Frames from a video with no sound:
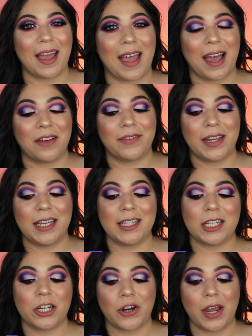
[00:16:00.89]
have
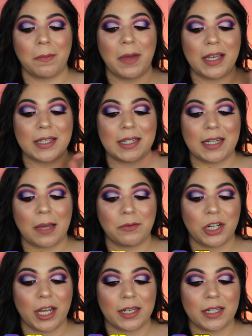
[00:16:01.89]
Instagram,
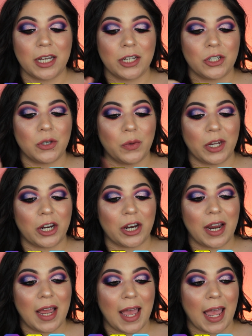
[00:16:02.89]
Snapchat,
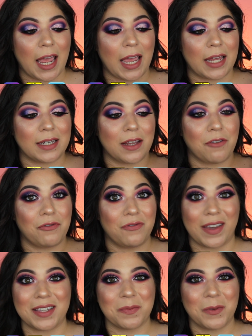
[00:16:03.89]
Twitter, and
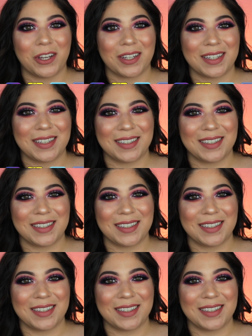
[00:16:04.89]
Facebook.